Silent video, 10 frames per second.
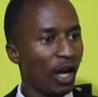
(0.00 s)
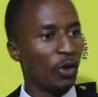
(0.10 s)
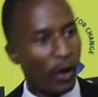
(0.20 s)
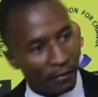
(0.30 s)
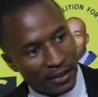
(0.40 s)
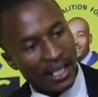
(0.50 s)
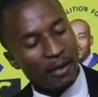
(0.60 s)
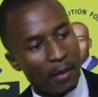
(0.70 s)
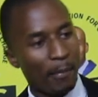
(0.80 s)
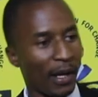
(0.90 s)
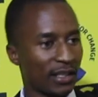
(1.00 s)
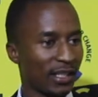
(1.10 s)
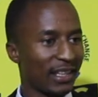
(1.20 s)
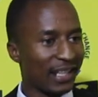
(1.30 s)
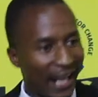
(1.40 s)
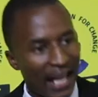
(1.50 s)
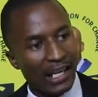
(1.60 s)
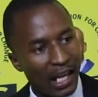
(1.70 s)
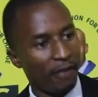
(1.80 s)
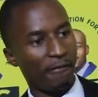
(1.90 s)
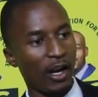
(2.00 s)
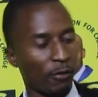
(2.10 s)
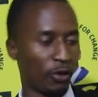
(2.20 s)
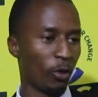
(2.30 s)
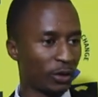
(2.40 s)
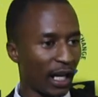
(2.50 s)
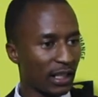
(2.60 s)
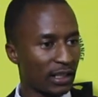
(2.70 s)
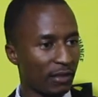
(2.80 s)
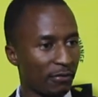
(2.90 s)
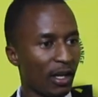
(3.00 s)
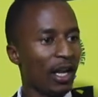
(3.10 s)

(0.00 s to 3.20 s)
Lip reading: You have seen members in the rank and file of the alternative